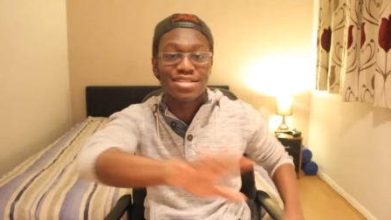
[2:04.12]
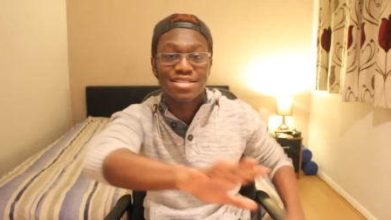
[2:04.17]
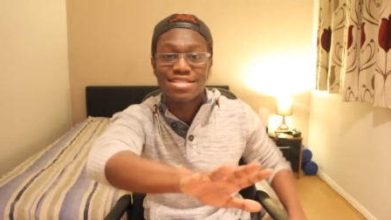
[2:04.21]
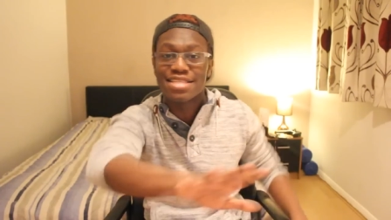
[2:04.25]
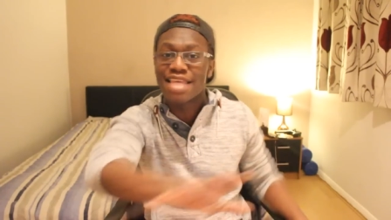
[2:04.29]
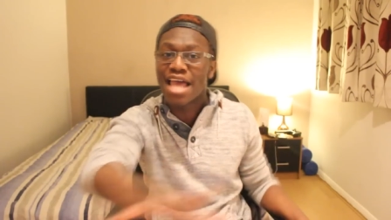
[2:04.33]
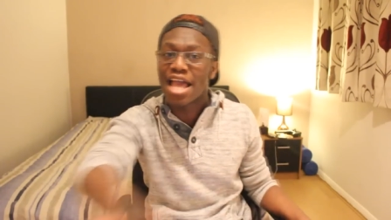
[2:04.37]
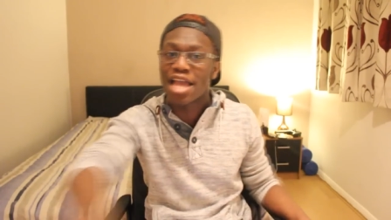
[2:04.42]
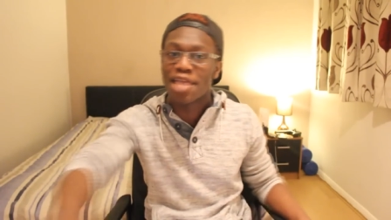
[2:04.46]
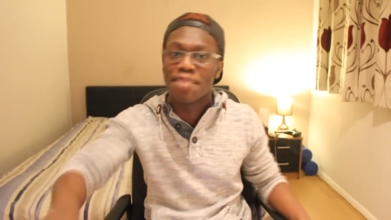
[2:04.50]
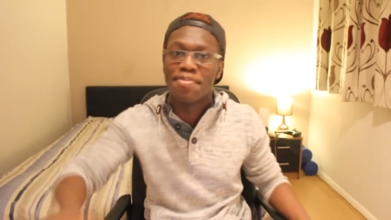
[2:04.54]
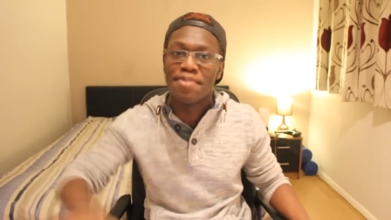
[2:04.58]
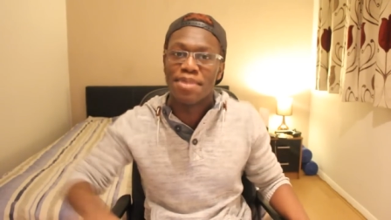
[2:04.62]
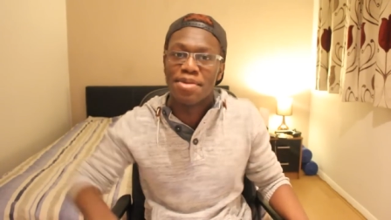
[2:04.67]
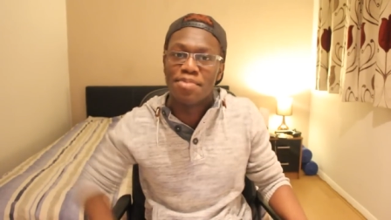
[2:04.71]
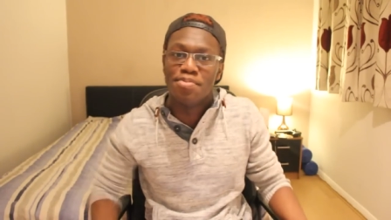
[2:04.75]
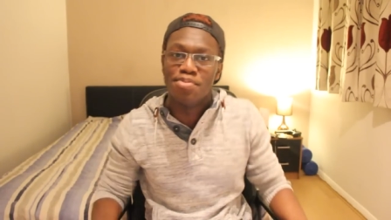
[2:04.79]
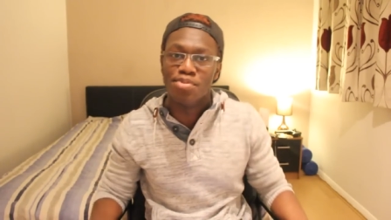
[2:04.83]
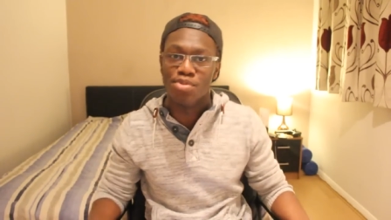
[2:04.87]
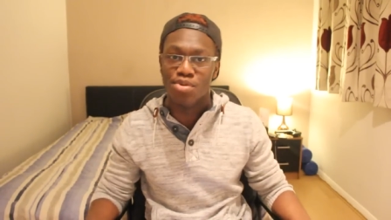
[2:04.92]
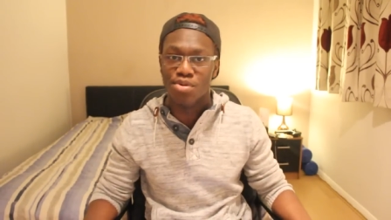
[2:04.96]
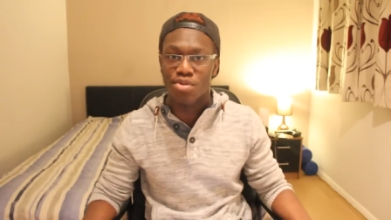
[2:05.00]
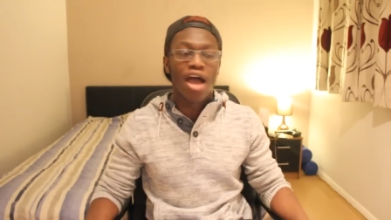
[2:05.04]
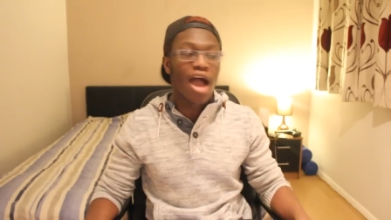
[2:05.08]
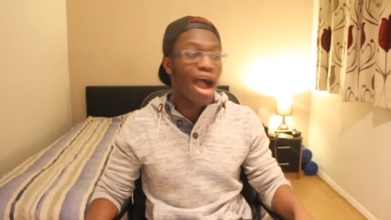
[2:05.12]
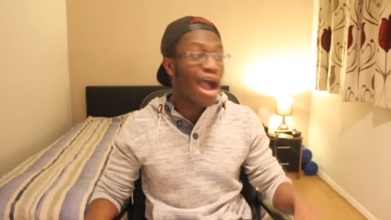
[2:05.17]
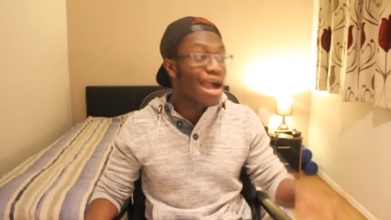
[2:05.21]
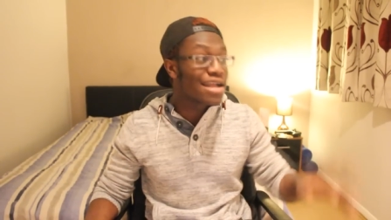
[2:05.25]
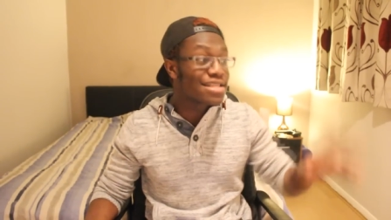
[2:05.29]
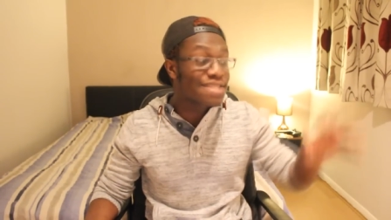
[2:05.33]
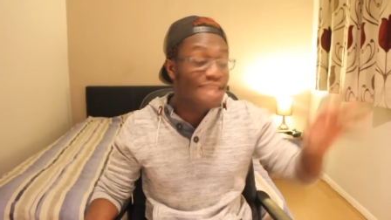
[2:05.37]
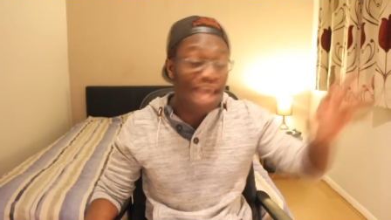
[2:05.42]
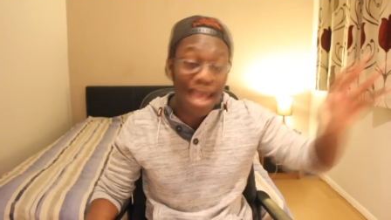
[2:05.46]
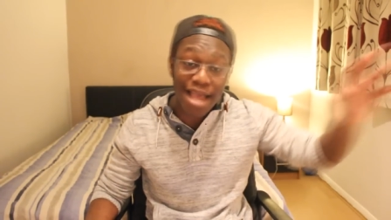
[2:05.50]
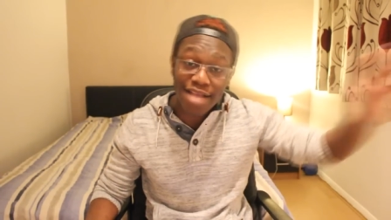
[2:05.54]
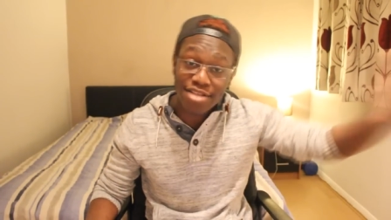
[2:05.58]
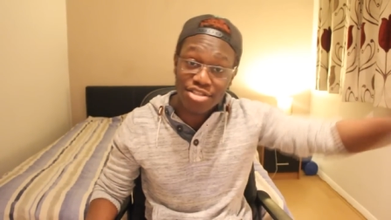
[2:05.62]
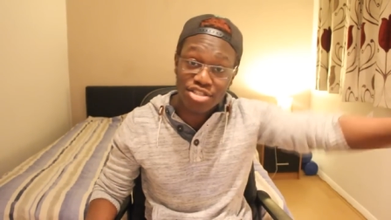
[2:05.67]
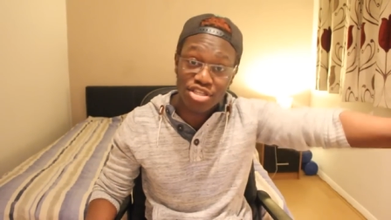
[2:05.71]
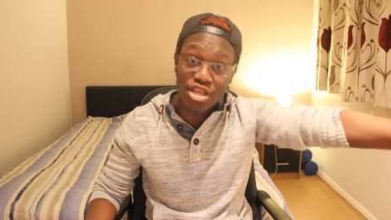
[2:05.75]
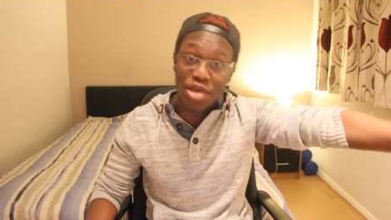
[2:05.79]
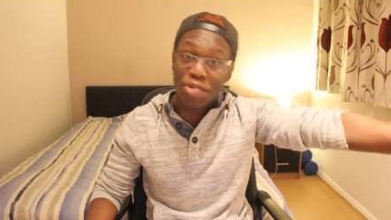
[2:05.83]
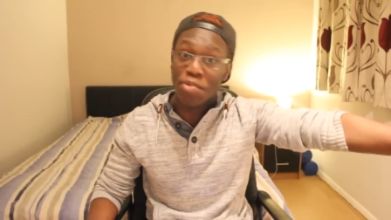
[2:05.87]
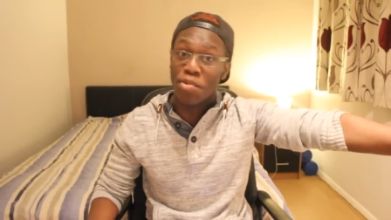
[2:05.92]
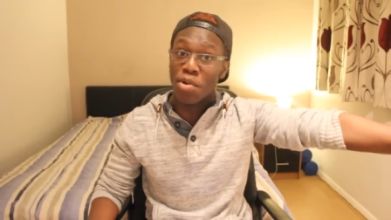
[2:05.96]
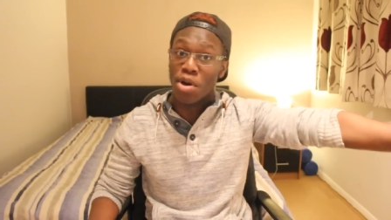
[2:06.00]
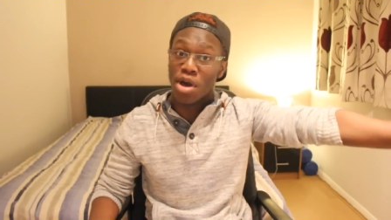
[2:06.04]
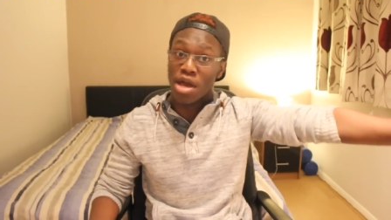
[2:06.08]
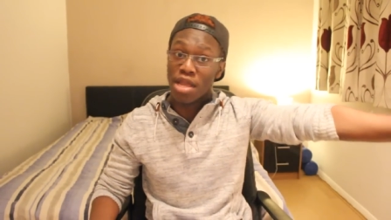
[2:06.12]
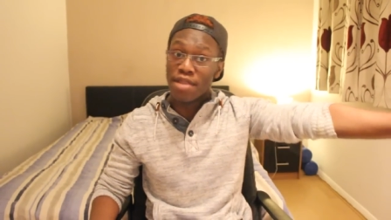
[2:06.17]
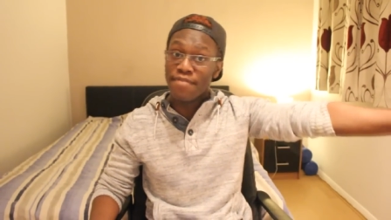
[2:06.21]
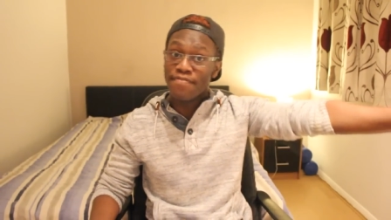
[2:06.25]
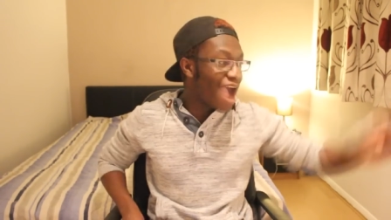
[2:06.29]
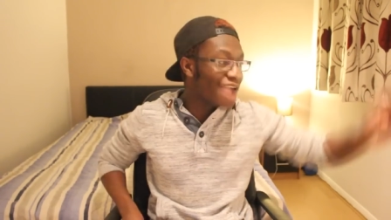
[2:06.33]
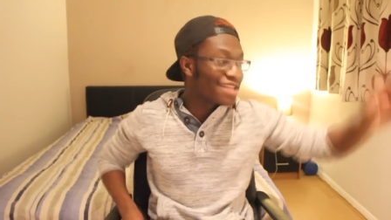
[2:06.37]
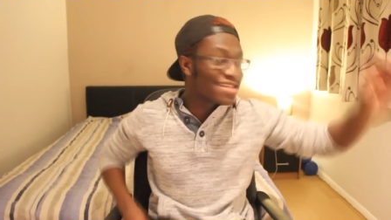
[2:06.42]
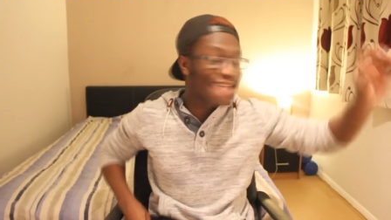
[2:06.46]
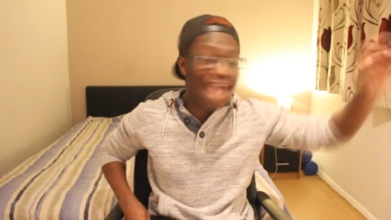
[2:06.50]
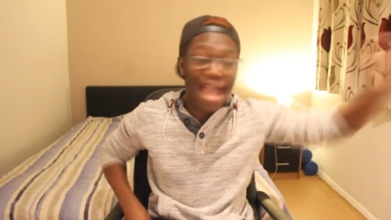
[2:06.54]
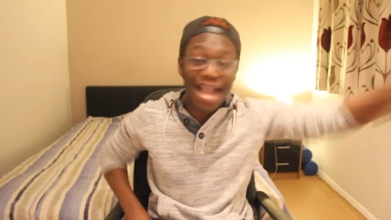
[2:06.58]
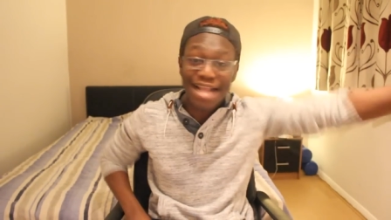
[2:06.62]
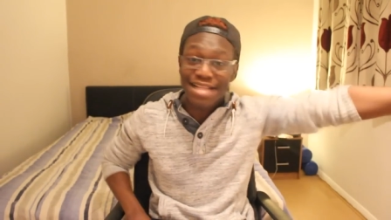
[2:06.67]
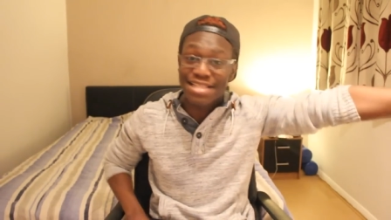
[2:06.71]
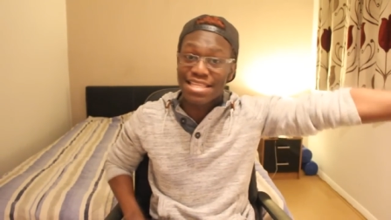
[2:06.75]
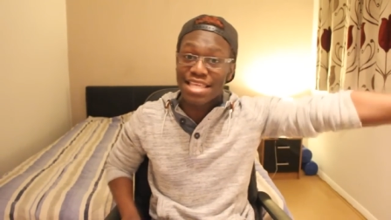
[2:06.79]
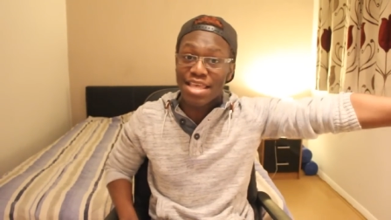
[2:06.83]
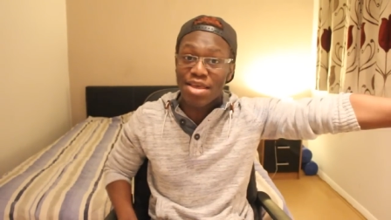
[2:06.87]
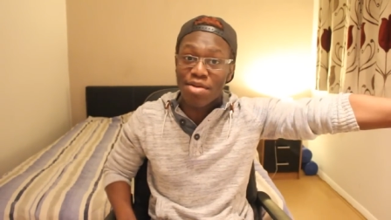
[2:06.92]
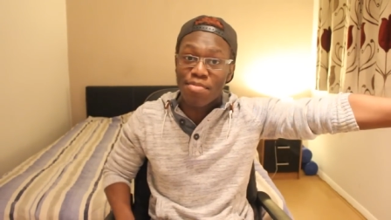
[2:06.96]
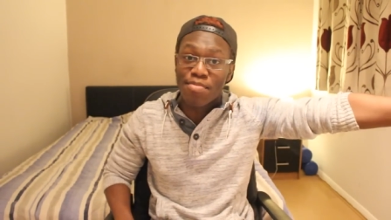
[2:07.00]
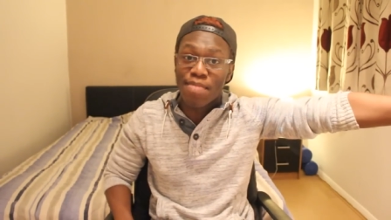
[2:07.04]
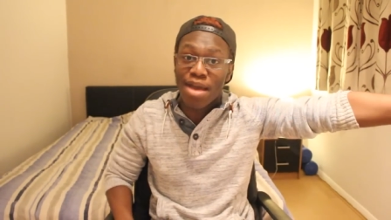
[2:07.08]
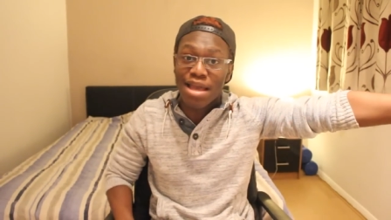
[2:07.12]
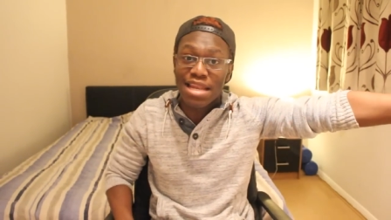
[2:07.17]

had to tag people. So I tagged someone, I tagged him,